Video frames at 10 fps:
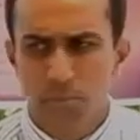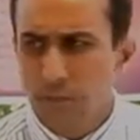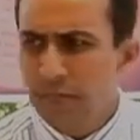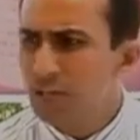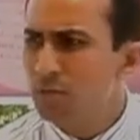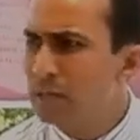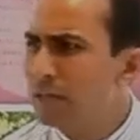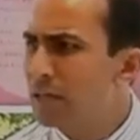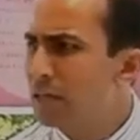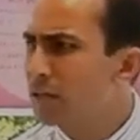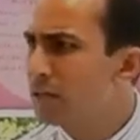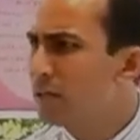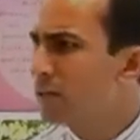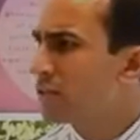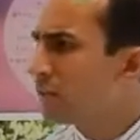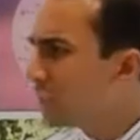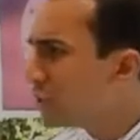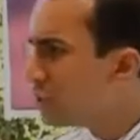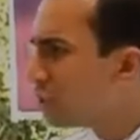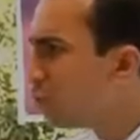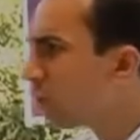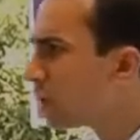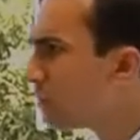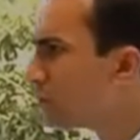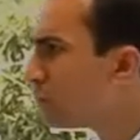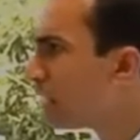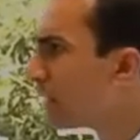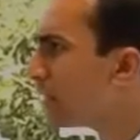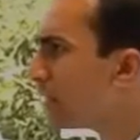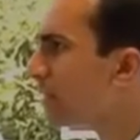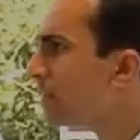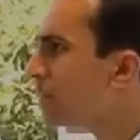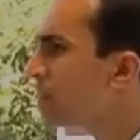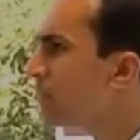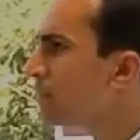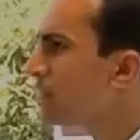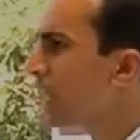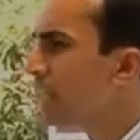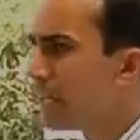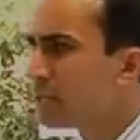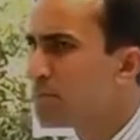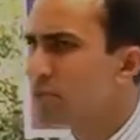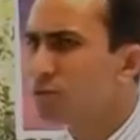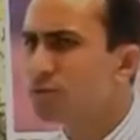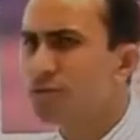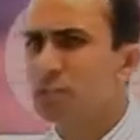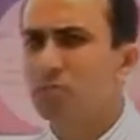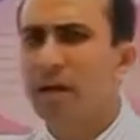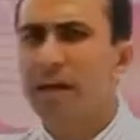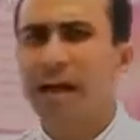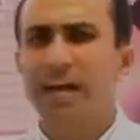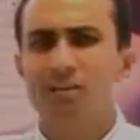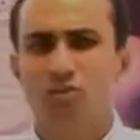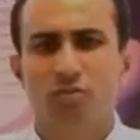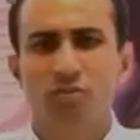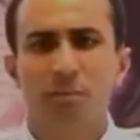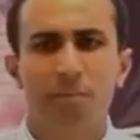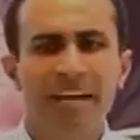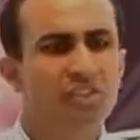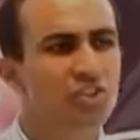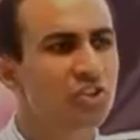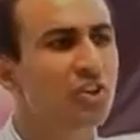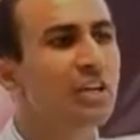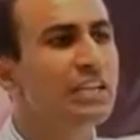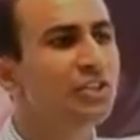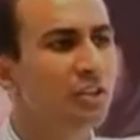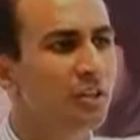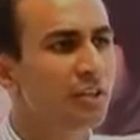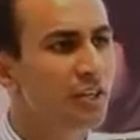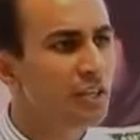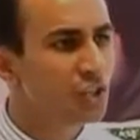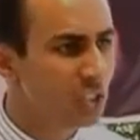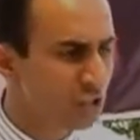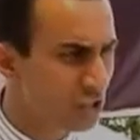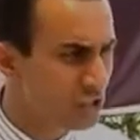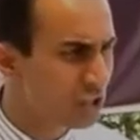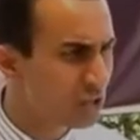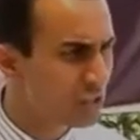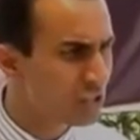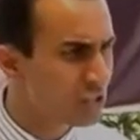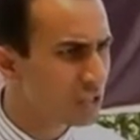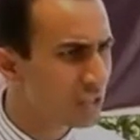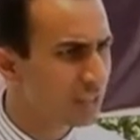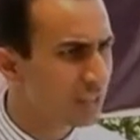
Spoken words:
Make me then the leader you want me to be. And help me to fix my eyes on the master leader, Jesus Christ.